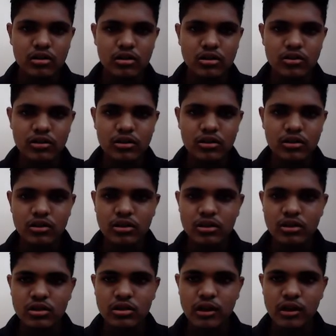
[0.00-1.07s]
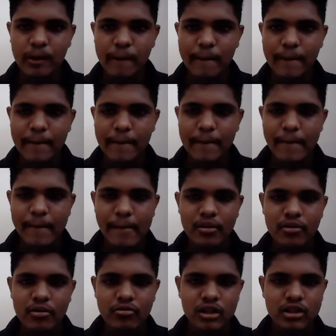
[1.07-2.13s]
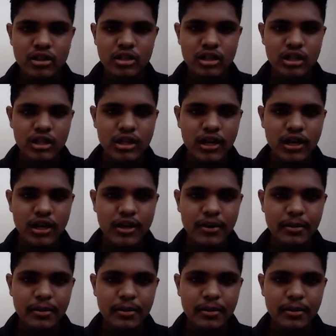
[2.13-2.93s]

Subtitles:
source to a straight line.